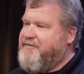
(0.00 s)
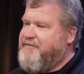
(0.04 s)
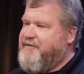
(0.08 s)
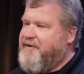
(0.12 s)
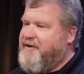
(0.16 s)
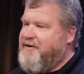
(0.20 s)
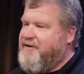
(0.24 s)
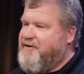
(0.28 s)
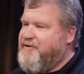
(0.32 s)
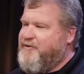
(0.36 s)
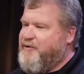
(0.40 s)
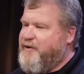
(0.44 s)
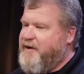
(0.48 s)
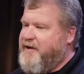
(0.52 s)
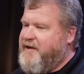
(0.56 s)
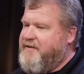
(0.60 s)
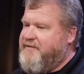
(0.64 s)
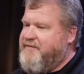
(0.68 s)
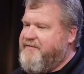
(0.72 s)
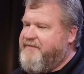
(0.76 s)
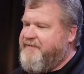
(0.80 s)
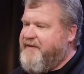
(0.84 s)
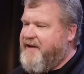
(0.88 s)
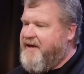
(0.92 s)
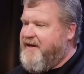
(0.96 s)
a great
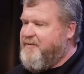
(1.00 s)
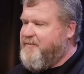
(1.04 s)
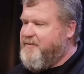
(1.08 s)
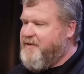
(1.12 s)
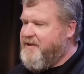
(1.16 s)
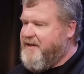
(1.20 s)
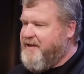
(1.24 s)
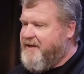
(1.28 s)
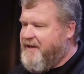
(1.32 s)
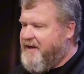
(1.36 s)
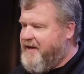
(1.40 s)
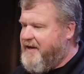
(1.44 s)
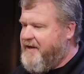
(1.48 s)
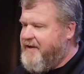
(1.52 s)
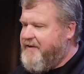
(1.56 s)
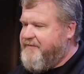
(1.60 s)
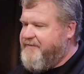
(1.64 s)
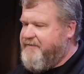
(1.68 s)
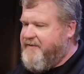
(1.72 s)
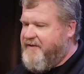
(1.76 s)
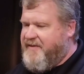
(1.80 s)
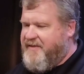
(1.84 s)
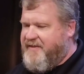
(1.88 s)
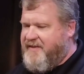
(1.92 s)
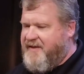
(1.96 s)
family life
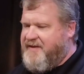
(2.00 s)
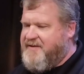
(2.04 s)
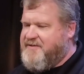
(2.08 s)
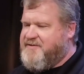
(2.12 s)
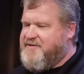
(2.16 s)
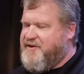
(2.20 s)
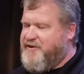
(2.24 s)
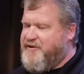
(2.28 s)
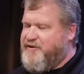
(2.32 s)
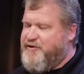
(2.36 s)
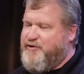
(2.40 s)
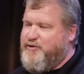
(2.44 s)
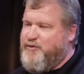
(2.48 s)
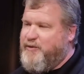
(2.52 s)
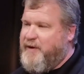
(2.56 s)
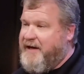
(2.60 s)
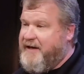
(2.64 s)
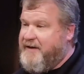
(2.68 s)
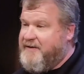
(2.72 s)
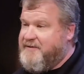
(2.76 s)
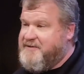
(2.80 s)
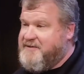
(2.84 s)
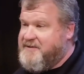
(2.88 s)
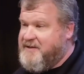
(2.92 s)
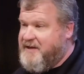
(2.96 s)
and things to do
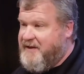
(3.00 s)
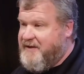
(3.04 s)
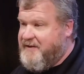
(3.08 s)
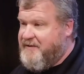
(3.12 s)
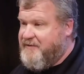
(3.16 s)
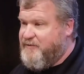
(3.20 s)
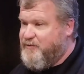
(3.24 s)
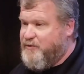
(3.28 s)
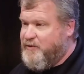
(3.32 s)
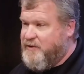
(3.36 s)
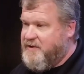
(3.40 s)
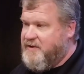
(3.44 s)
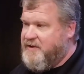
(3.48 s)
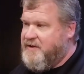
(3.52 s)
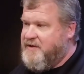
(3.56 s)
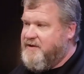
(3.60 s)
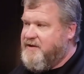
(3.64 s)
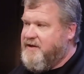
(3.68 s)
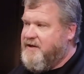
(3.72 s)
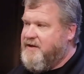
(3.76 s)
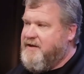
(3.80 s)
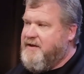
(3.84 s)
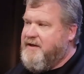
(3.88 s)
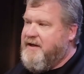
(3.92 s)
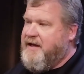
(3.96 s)
outside of work,
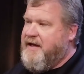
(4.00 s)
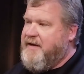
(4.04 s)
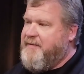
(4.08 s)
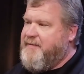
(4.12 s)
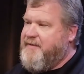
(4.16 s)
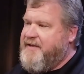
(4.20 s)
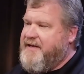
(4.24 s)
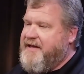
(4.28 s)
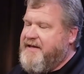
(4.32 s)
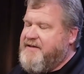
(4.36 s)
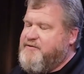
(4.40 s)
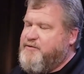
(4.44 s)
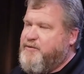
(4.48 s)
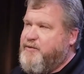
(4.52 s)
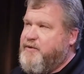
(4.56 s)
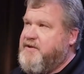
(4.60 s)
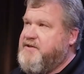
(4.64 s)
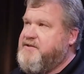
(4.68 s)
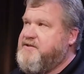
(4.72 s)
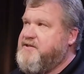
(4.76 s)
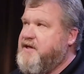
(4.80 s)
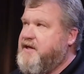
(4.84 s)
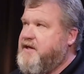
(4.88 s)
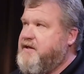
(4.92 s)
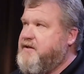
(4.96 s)
I mean, that's where
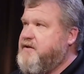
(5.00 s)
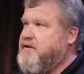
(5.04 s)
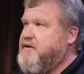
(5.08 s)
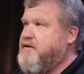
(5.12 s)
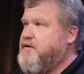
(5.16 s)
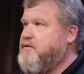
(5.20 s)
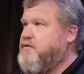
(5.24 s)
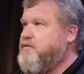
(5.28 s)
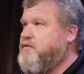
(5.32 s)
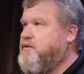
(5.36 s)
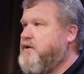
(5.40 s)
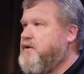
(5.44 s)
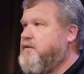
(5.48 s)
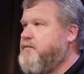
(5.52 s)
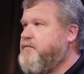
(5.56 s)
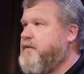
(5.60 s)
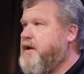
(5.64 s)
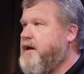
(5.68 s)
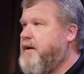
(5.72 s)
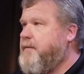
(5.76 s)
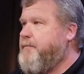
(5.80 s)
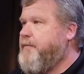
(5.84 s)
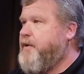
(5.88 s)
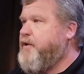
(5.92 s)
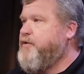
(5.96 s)
it's at.
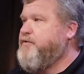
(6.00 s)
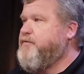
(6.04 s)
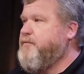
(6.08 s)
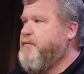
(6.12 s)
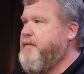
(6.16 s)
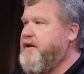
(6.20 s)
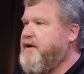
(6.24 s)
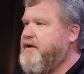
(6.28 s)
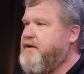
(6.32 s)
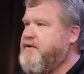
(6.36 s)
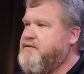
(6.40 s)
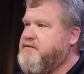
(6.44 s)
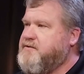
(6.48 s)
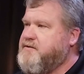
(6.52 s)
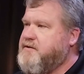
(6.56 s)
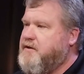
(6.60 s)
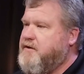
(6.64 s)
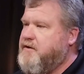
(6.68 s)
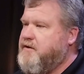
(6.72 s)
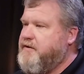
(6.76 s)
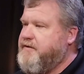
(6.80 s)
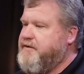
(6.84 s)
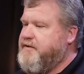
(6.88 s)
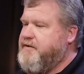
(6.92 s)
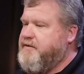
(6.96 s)
Both mayors
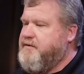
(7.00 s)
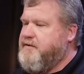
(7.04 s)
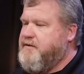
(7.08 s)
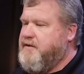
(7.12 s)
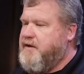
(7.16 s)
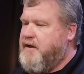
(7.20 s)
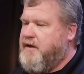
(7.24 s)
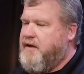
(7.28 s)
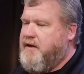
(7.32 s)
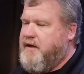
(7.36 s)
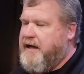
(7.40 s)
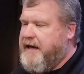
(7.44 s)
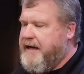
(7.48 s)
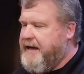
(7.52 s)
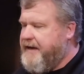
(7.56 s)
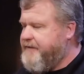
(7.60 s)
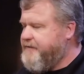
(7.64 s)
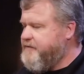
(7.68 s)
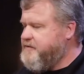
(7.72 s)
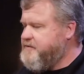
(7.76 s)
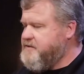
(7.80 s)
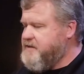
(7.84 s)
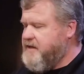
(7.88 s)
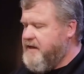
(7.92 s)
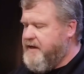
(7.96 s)
on either
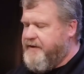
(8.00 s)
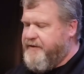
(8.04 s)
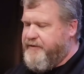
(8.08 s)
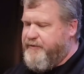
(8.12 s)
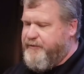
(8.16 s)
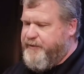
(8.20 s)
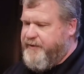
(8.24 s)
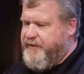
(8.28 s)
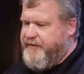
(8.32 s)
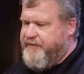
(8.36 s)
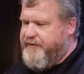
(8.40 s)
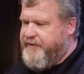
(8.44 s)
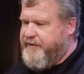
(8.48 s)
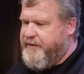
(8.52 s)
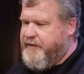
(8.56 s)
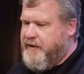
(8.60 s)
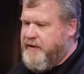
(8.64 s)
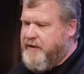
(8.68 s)
side of the river